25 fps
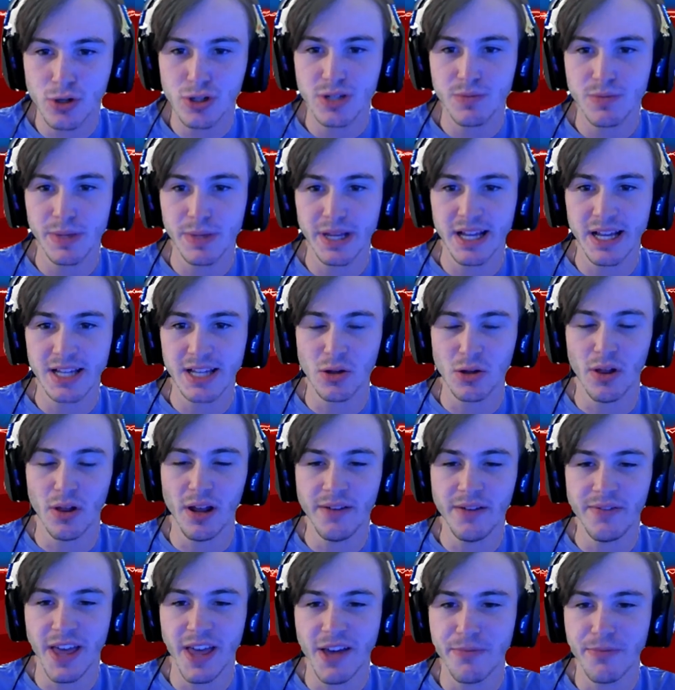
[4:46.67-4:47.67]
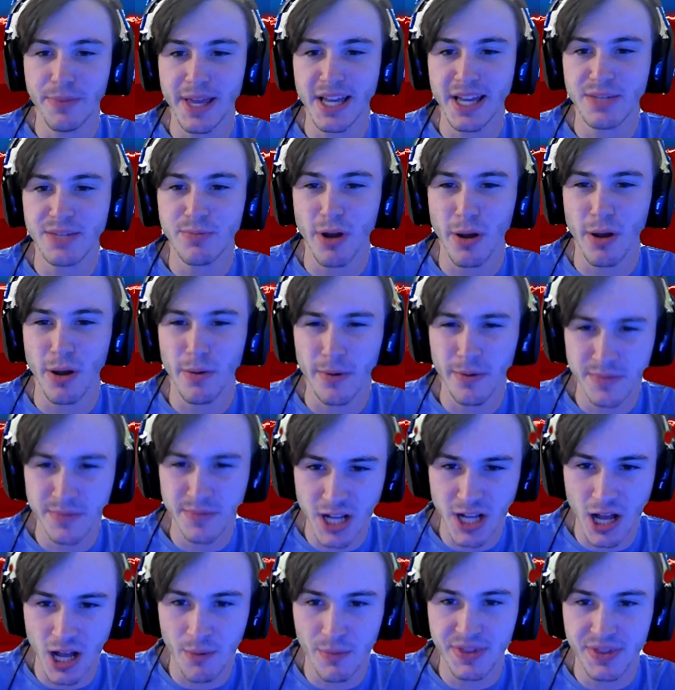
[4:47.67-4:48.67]
because a lot of the FPS problems
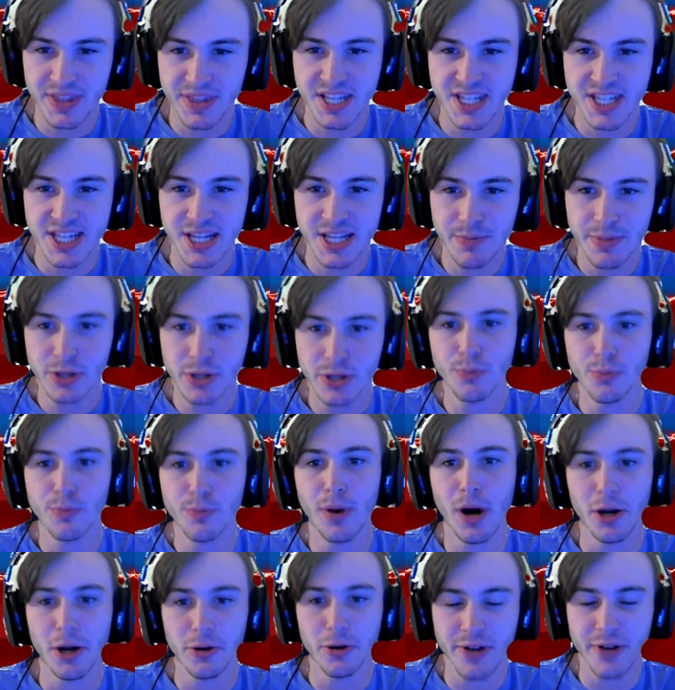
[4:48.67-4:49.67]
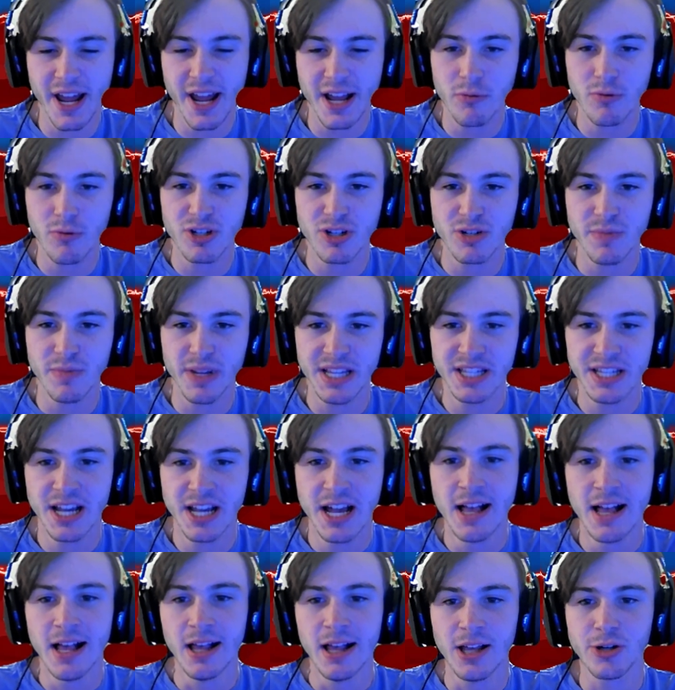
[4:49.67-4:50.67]
come with the CPU bottleneck, which means
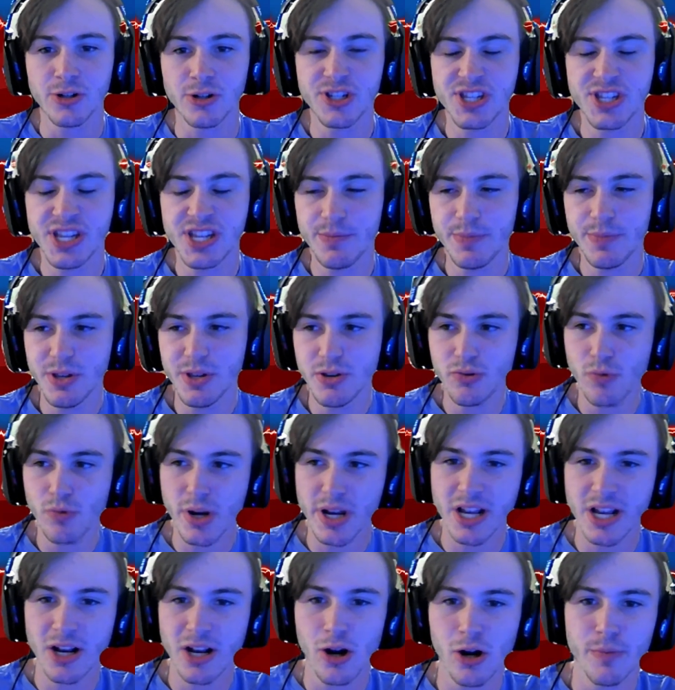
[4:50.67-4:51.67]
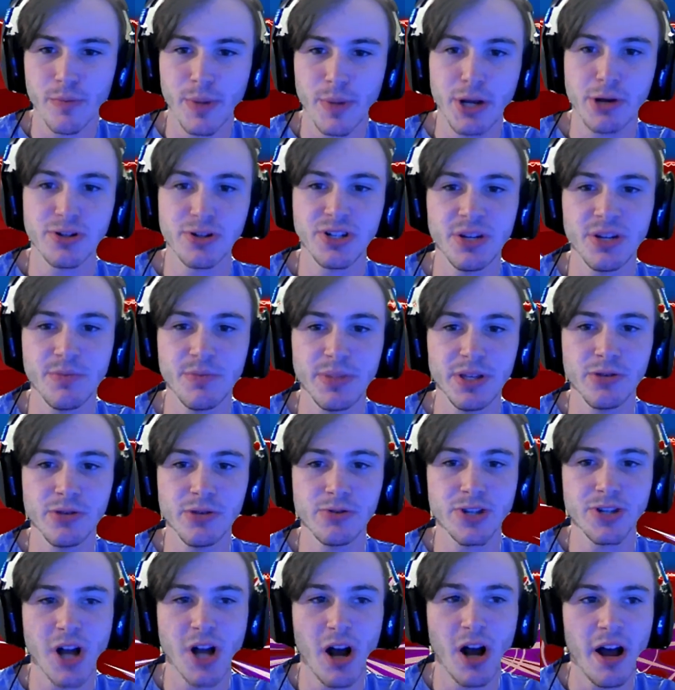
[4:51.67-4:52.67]
your CPU is working hard but your GPU is
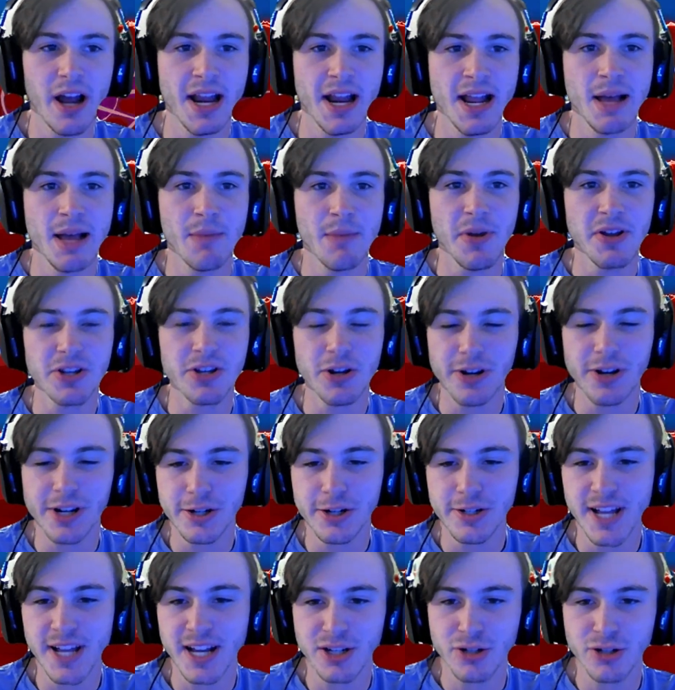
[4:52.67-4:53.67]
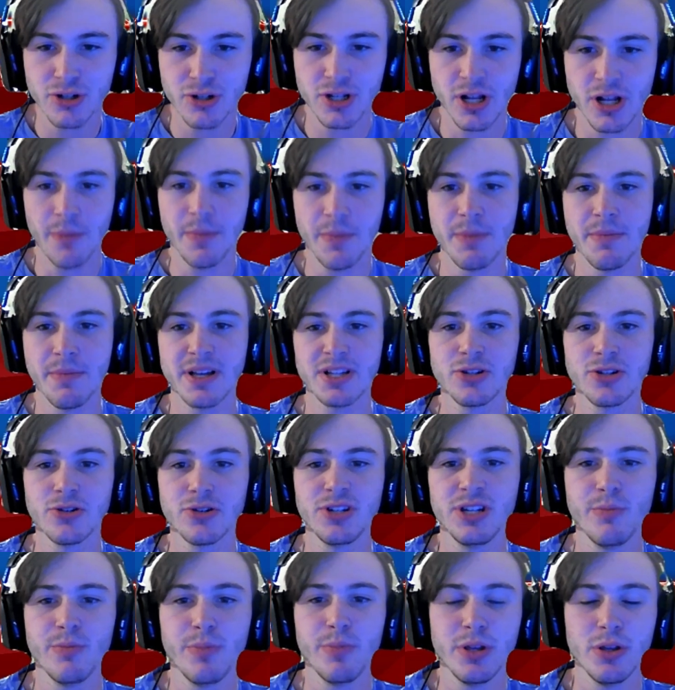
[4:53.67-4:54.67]
not. By turning your textures up, it makes your
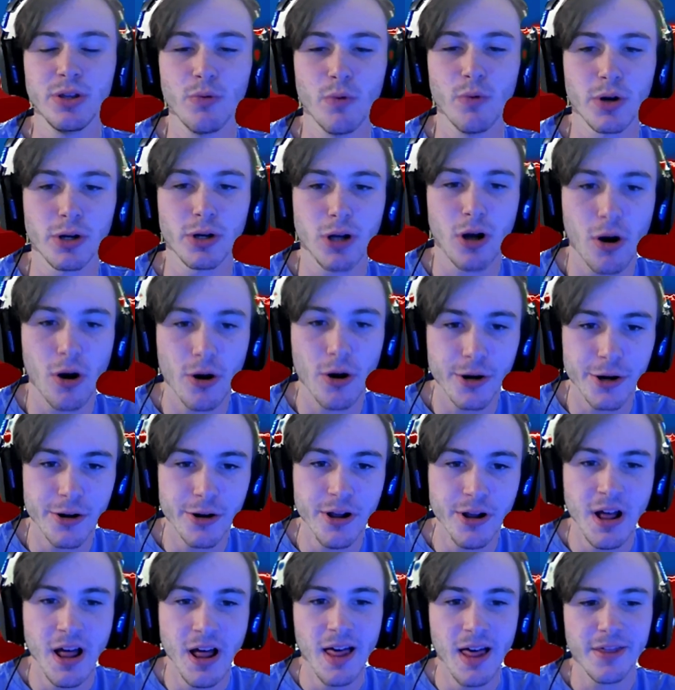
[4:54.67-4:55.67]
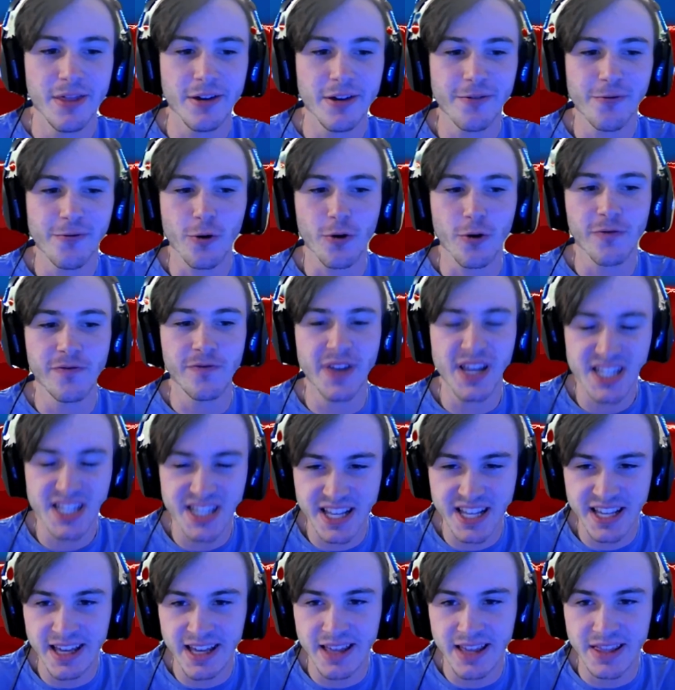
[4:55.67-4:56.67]
GPU work harder, therefore
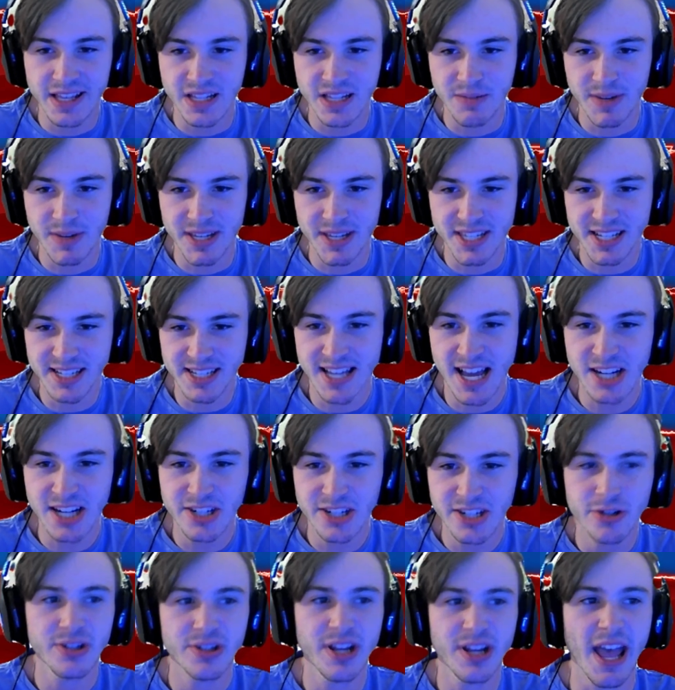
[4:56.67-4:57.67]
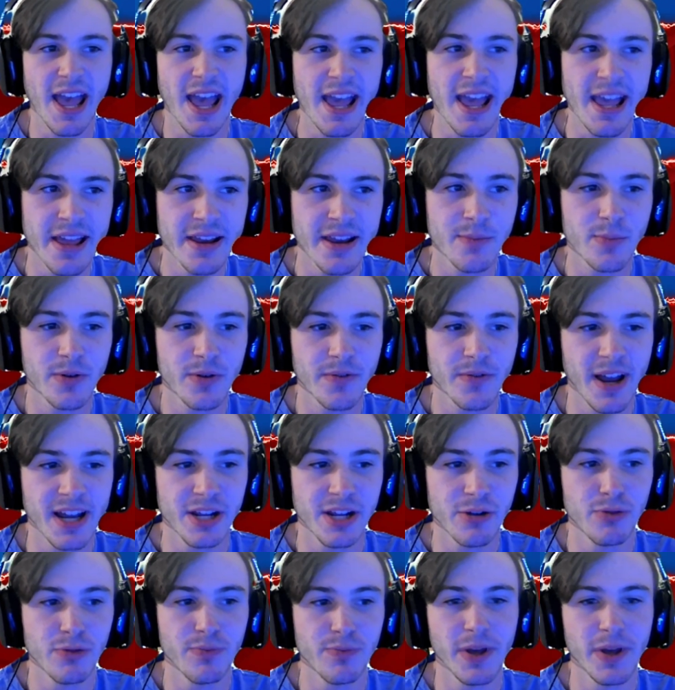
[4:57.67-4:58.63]
fixing these missing textures and providing you with better